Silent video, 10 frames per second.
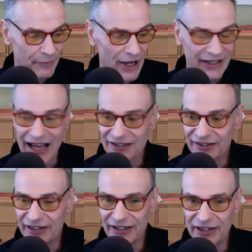
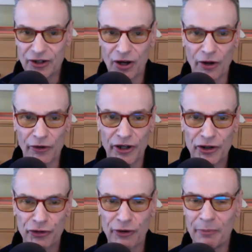podcast I did called
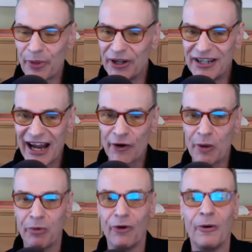Trump the
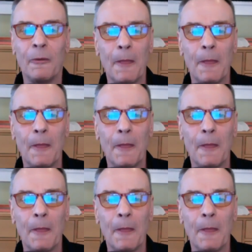Terrible,